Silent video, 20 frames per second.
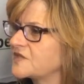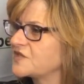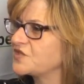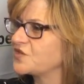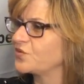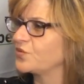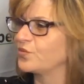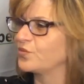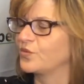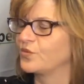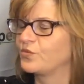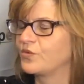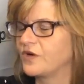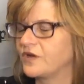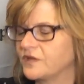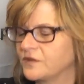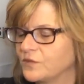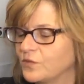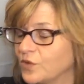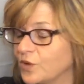So,
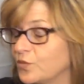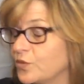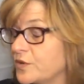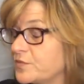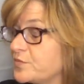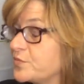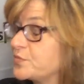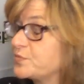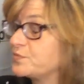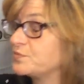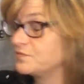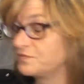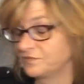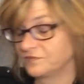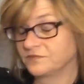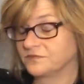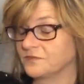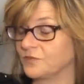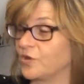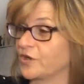well,
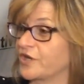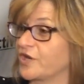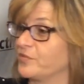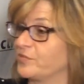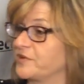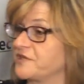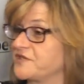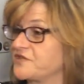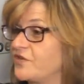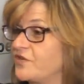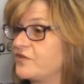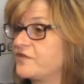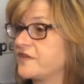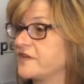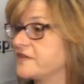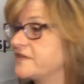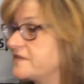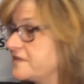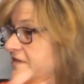what companies are they?